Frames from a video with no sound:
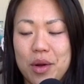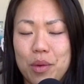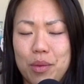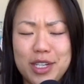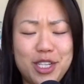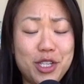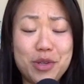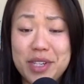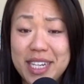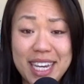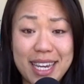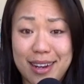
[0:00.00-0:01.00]
what do you
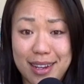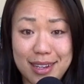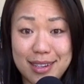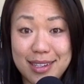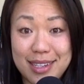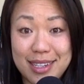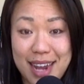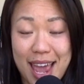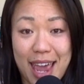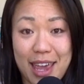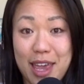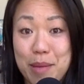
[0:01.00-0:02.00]
need today?